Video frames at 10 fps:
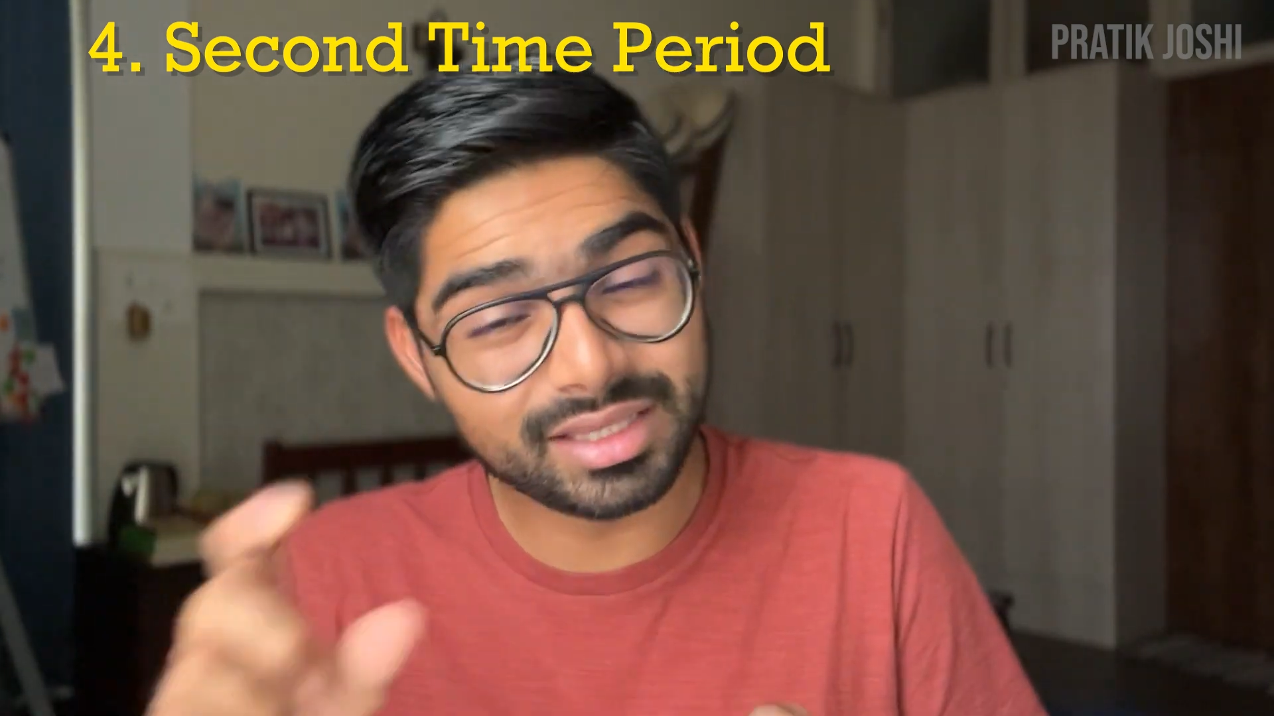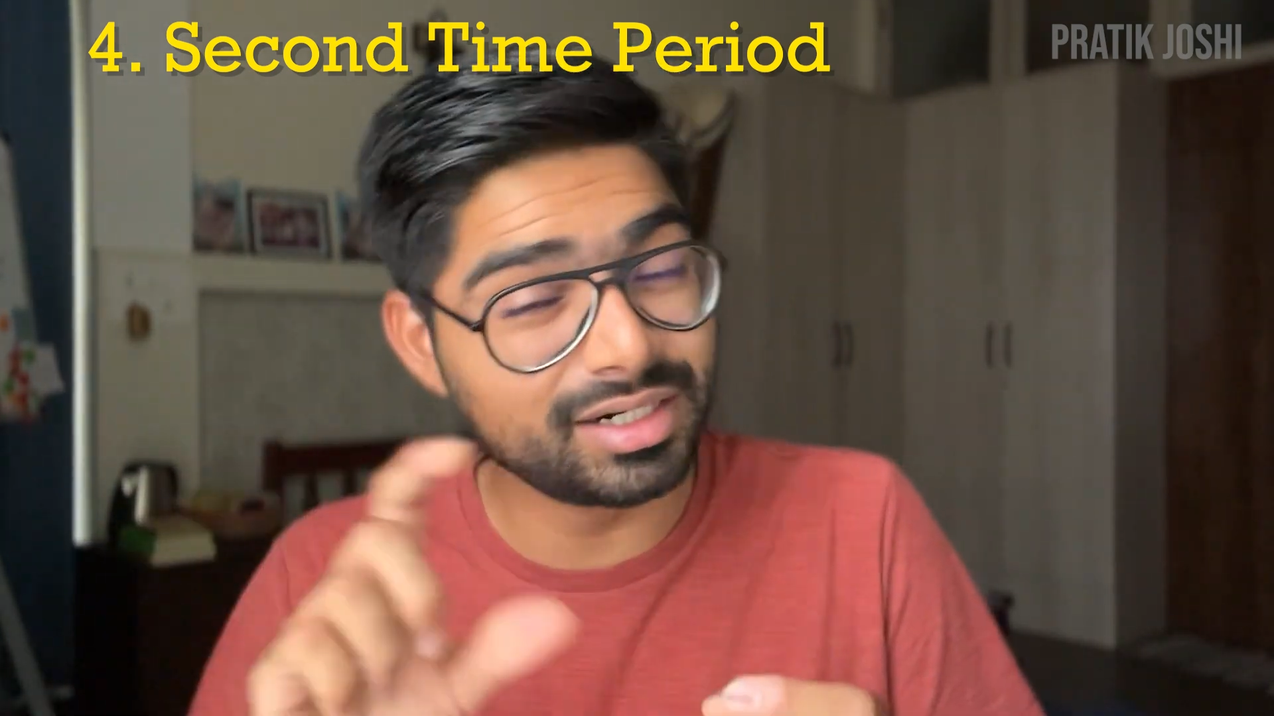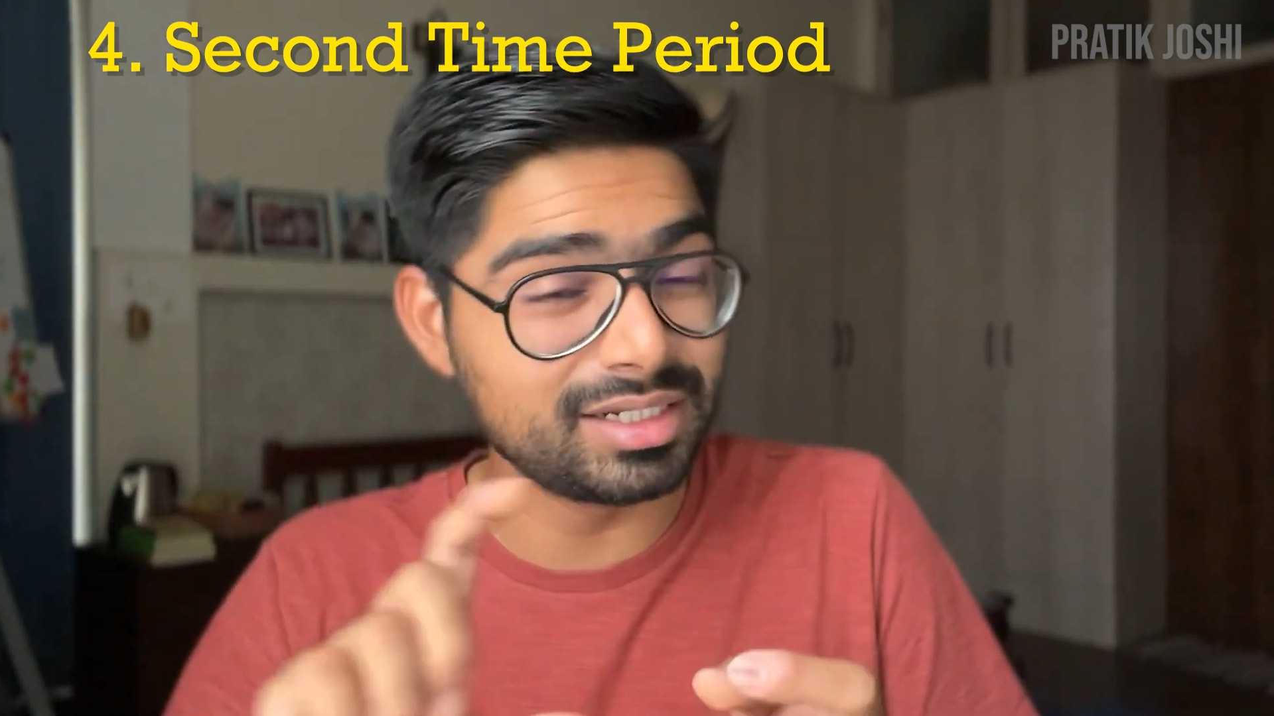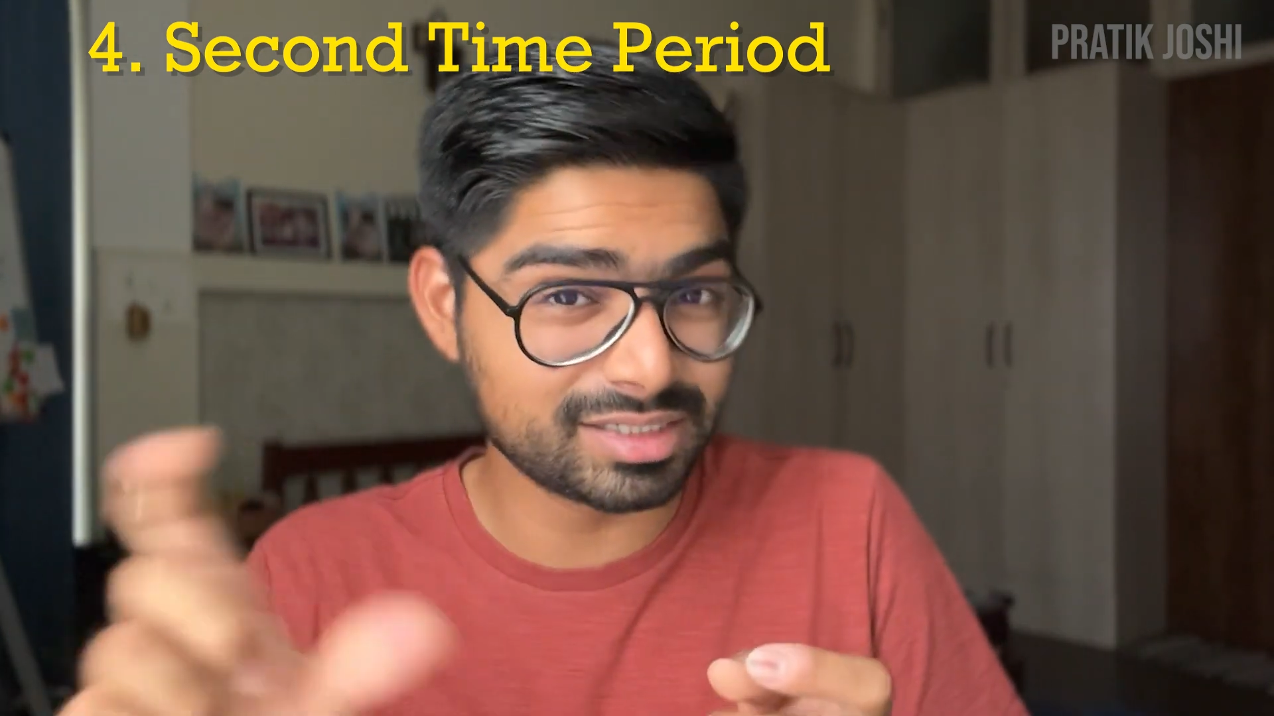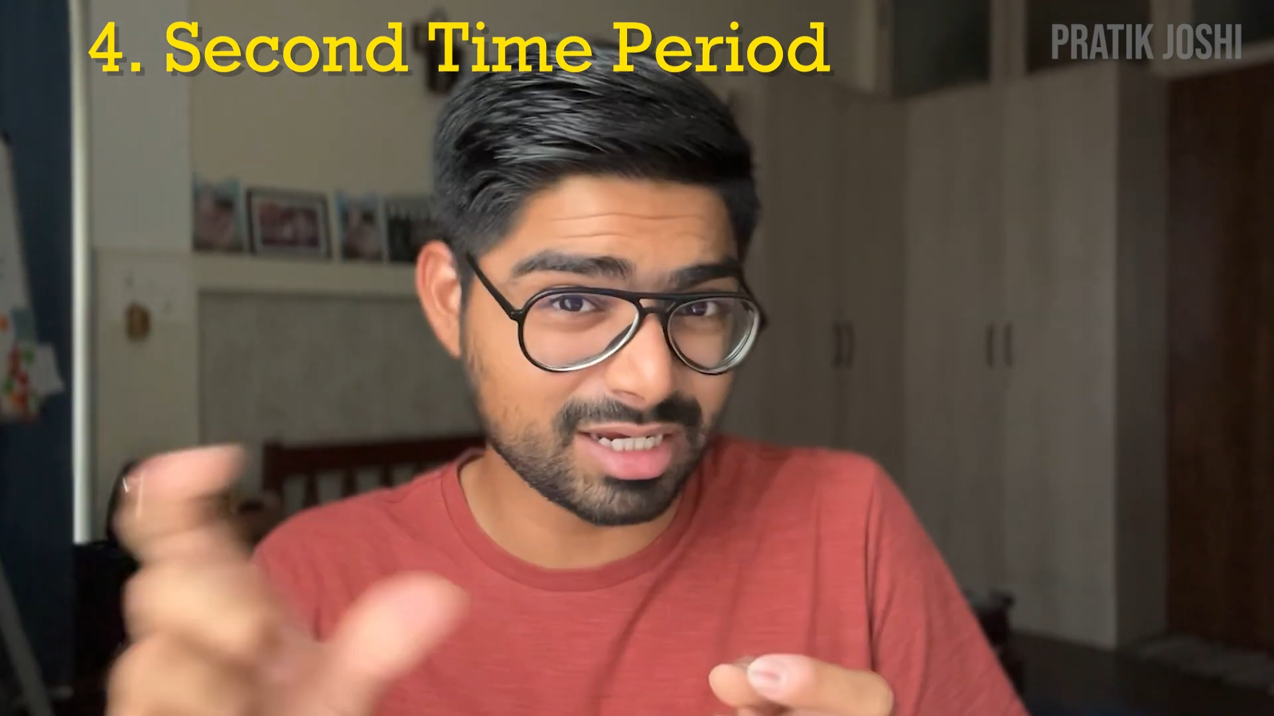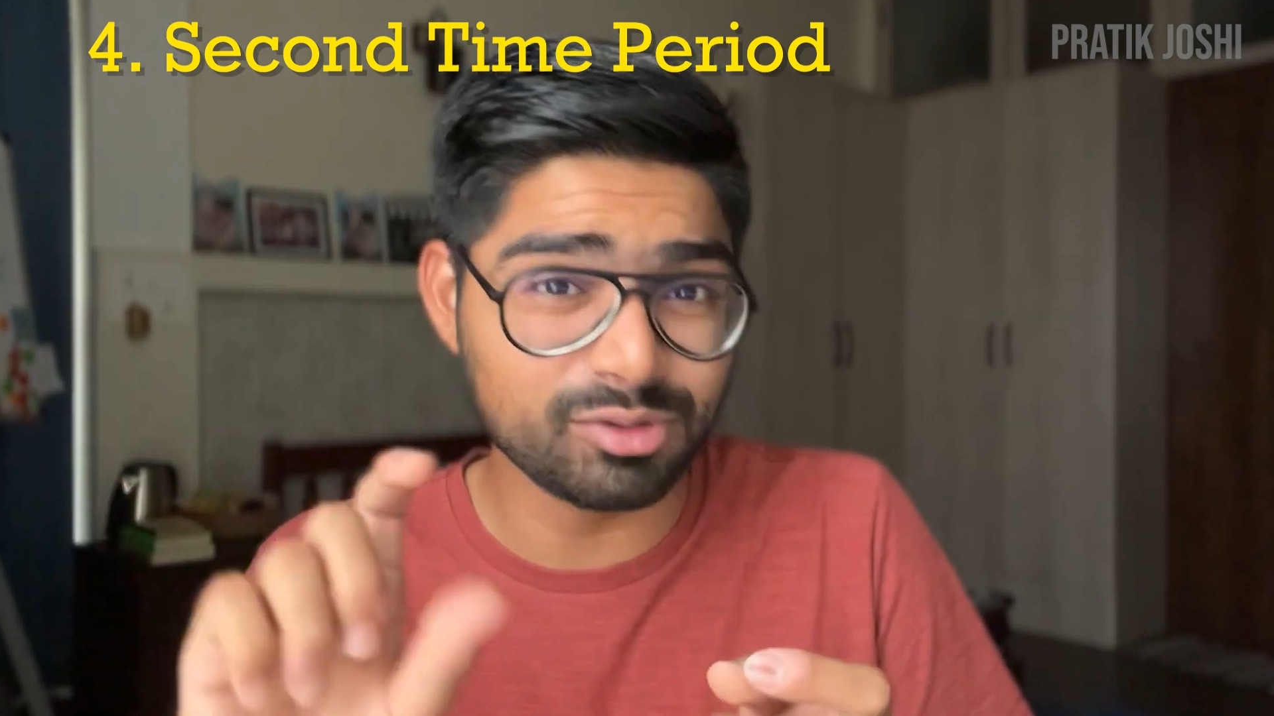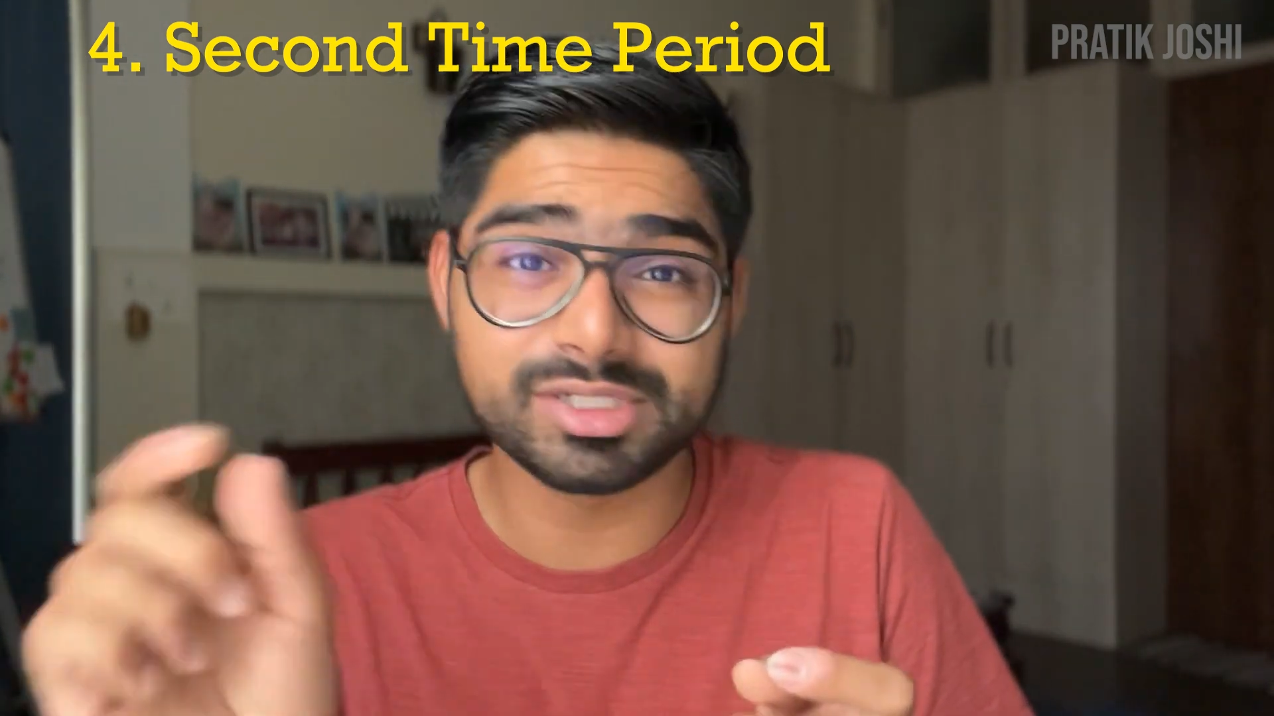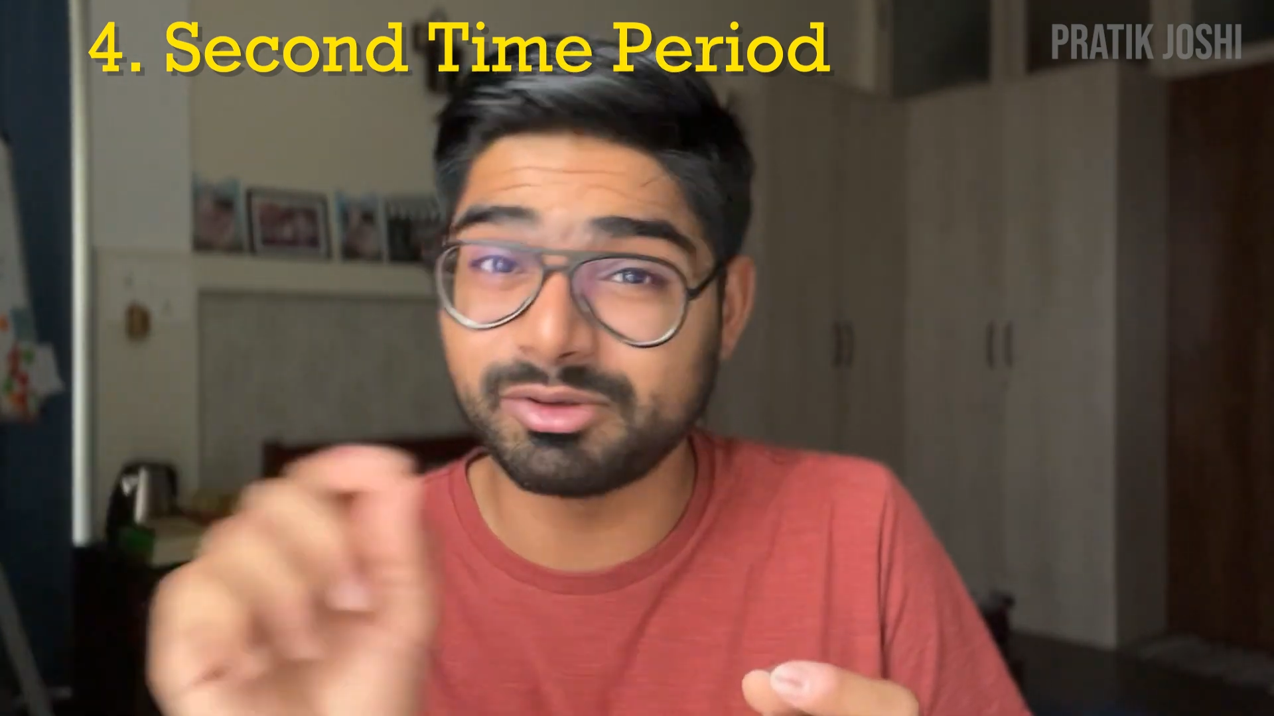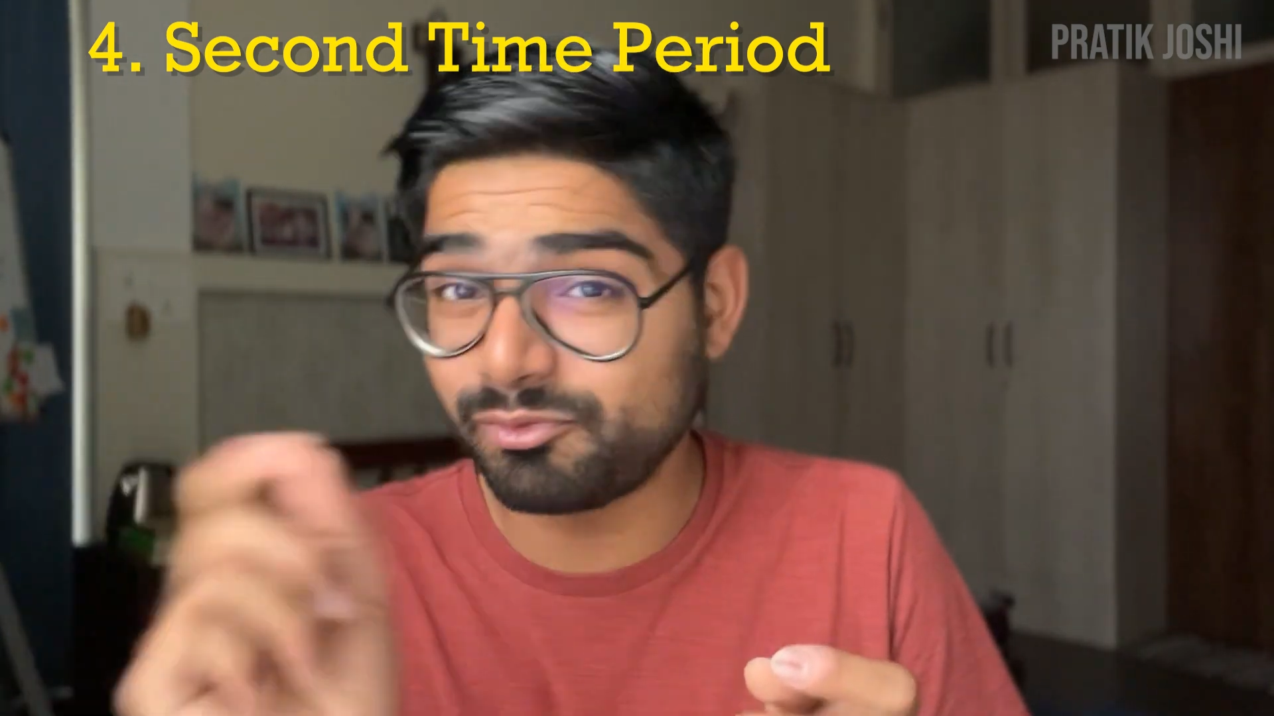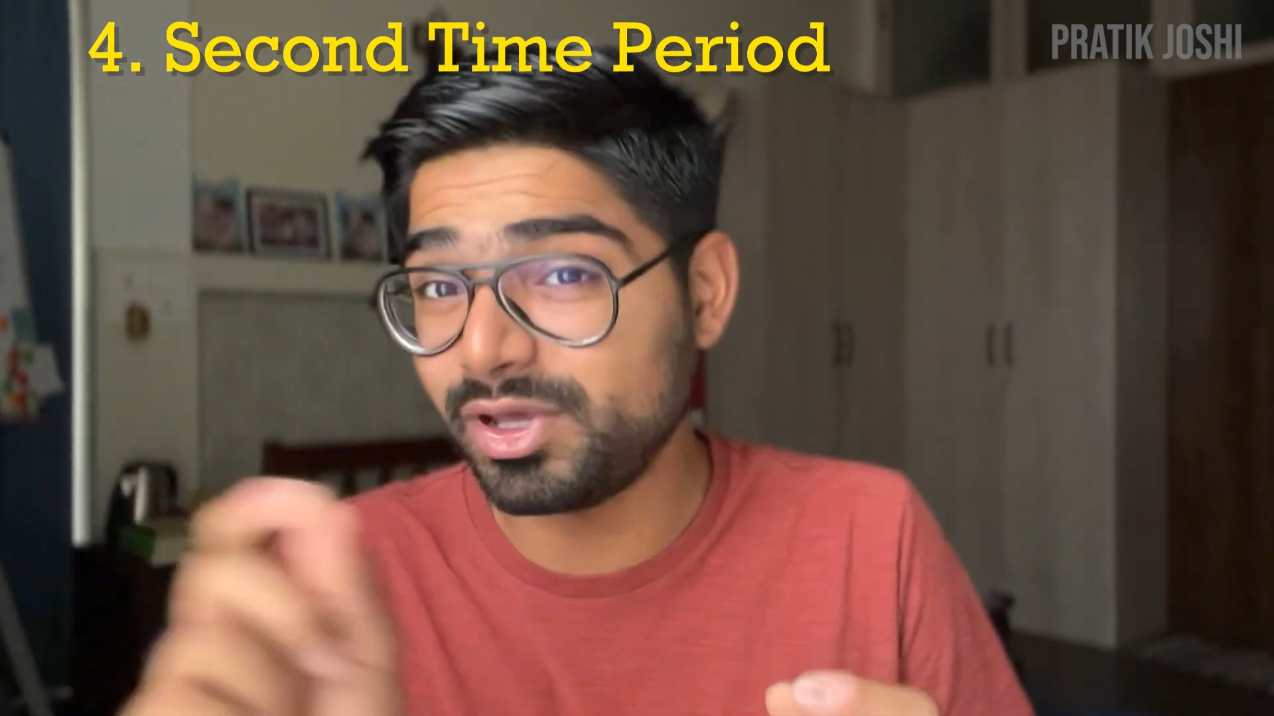a discount
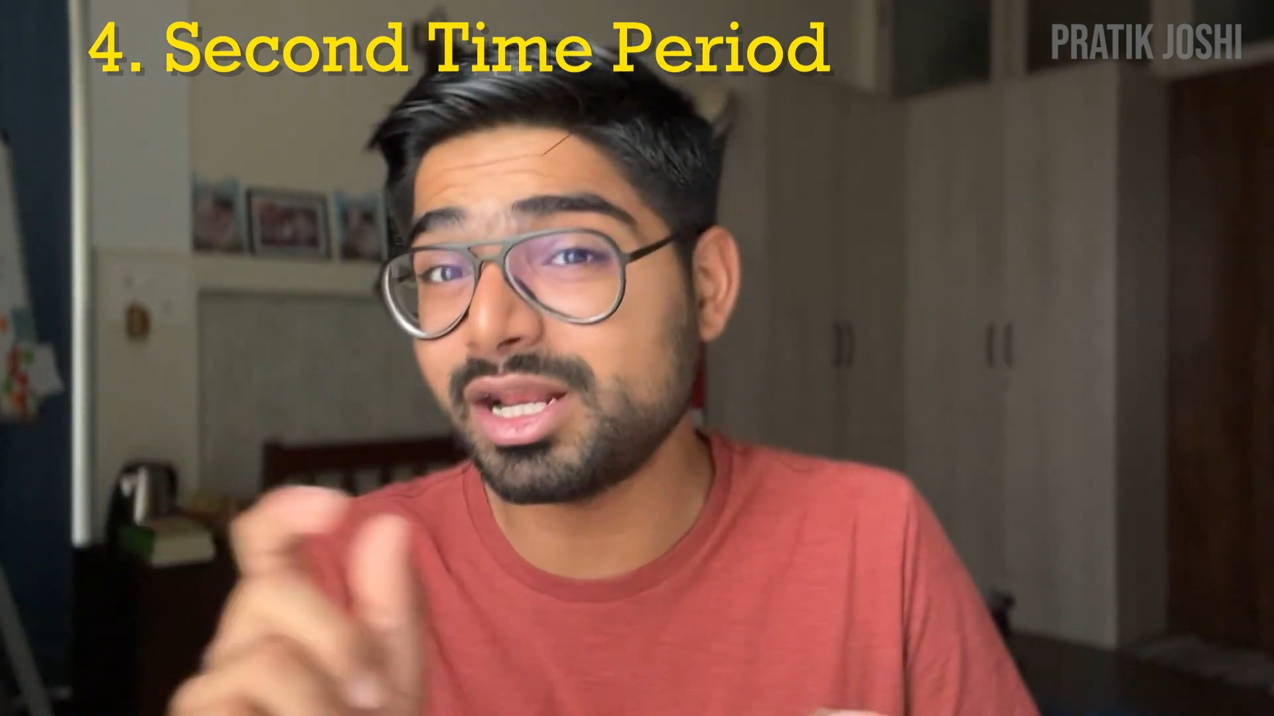somewhere